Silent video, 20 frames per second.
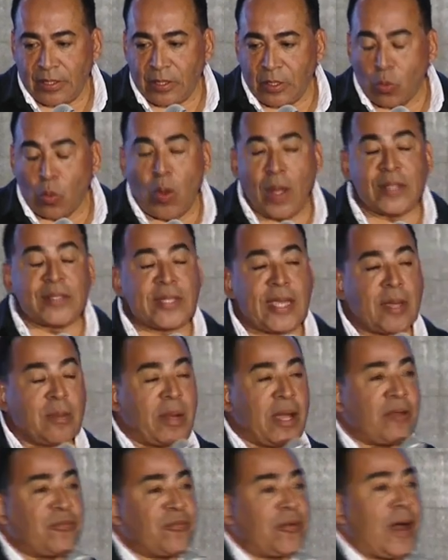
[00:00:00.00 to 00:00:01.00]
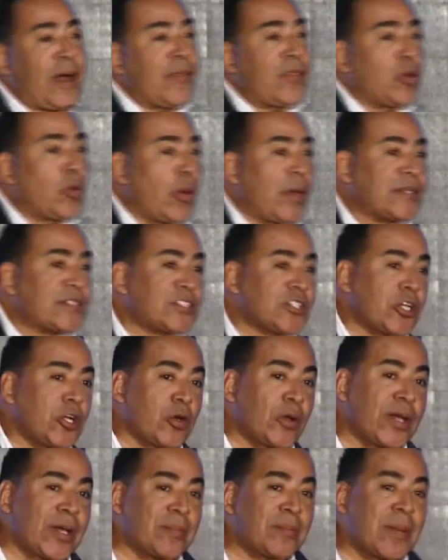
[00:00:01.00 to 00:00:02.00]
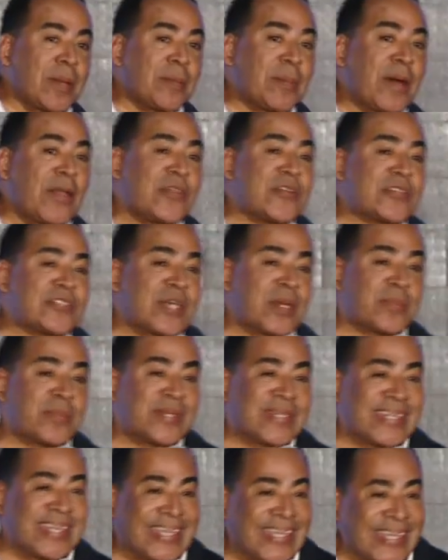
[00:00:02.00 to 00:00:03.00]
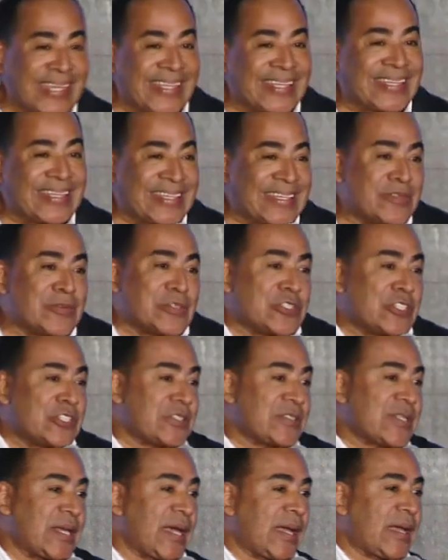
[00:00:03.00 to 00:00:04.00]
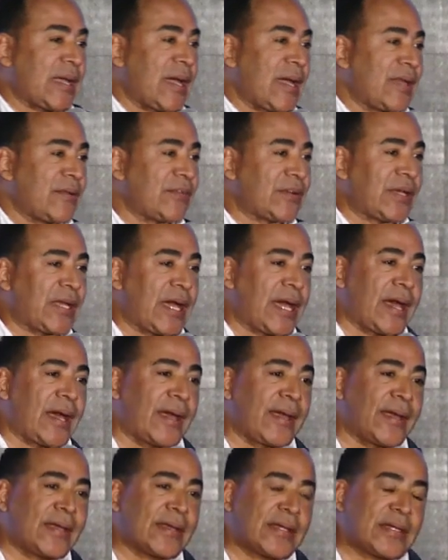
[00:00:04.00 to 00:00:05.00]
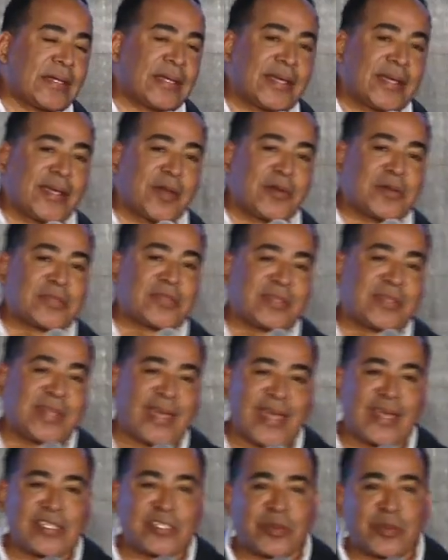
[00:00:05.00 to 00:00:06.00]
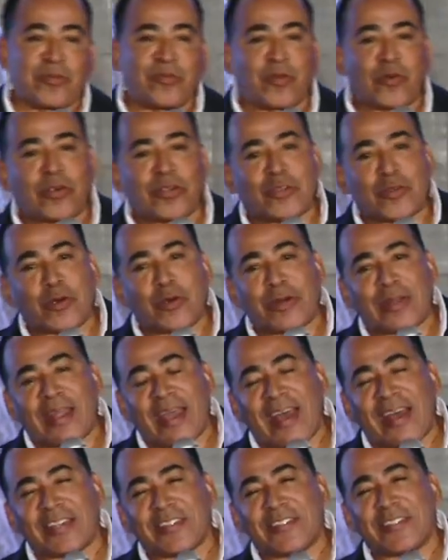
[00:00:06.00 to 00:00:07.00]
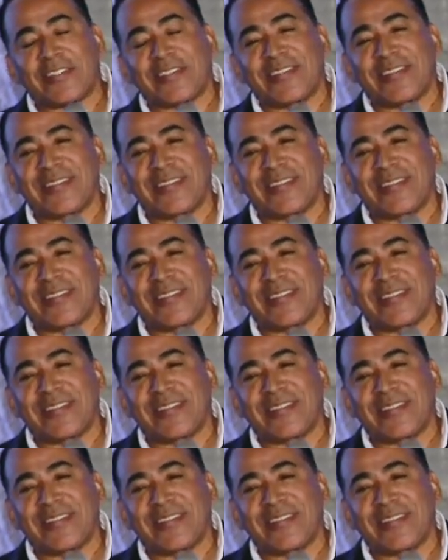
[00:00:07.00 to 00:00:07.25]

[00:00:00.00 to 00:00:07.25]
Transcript: One day, my father went to go get my mother something to eat. He was just that kind of a guy. It was the days before DoorDash.